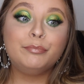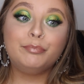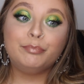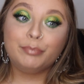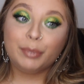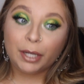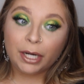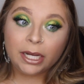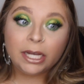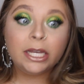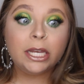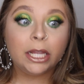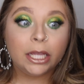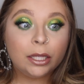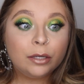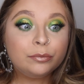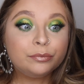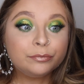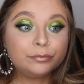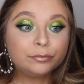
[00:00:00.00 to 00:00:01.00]
But it
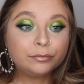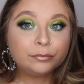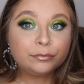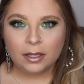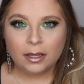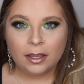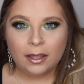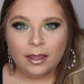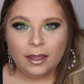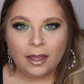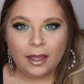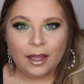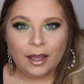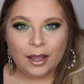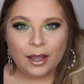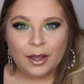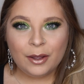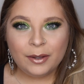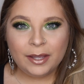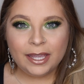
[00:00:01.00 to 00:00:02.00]
did.
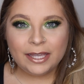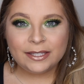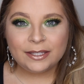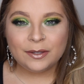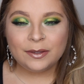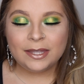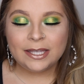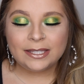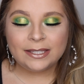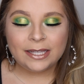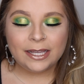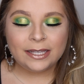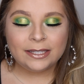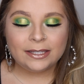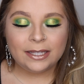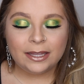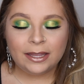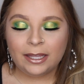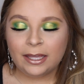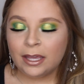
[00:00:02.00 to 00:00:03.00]
Okay, so this
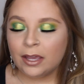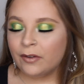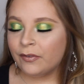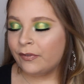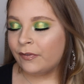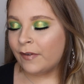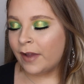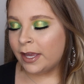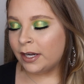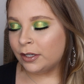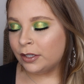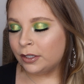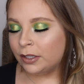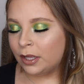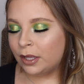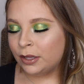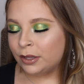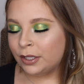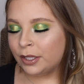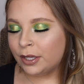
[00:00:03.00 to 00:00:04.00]
is the
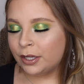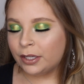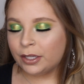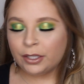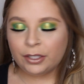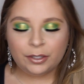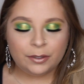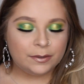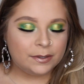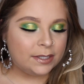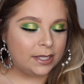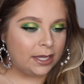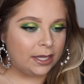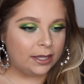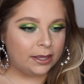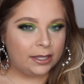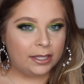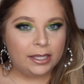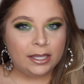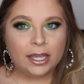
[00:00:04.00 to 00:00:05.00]
final look
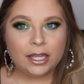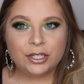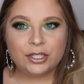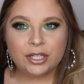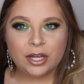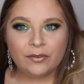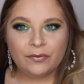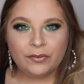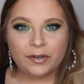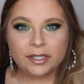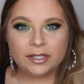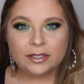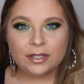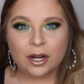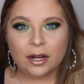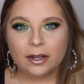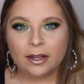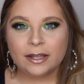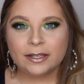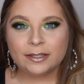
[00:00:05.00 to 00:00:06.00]
using the Jeffree
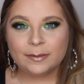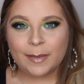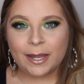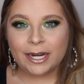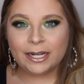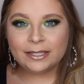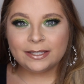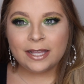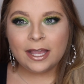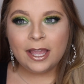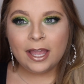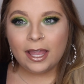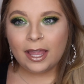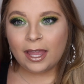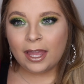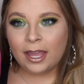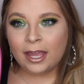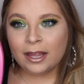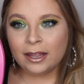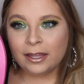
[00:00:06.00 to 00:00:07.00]
Star Cosmetics
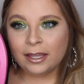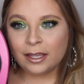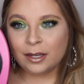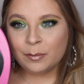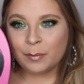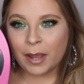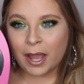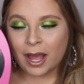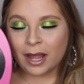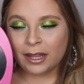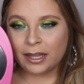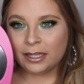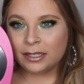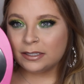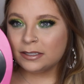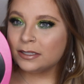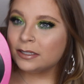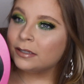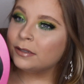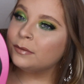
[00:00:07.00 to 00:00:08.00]
Alien
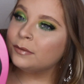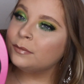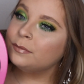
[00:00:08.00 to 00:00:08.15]
Palette.